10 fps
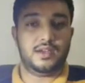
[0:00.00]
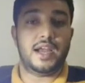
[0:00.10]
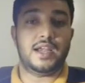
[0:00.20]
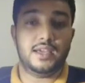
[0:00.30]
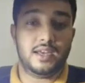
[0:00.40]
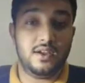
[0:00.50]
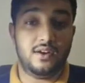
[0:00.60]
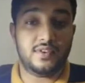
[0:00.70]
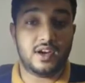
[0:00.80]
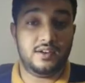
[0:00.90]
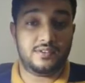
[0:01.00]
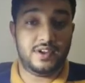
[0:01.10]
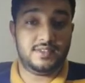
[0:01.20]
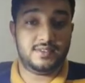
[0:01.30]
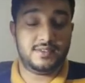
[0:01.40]
category of
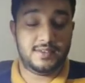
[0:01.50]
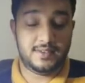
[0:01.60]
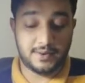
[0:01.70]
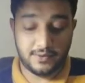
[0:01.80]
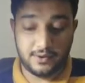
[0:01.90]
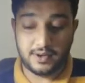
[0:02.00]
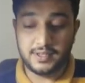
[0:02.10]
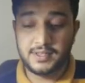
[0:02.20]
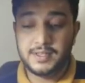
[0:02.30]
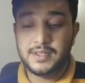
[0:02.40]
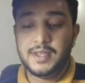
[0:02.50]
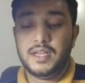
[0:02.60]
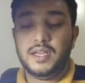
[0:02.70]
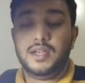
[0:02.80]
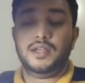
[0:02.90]
countries. Okay,
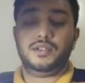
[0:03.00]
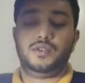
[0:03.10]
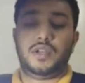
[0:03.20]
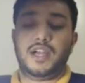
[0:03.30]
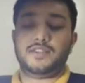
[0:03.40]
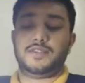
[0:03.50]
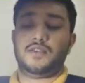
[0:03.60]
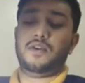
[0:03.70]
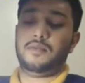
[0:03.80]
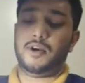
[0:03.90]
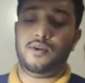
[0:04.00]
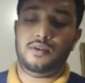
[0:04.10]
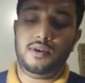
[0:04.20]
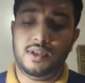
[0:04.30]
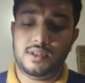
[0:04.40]
so let's talk
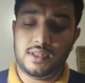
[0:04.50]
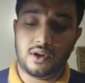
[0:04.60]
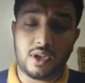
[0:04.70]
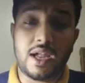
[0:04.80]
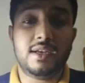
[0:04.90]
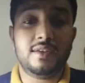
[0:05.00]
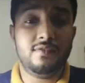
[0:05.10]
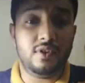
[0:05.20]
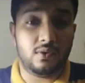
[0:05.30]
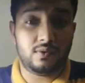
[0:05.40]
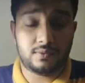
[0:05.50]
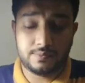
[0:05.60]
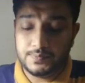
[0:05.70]
about the collective noun.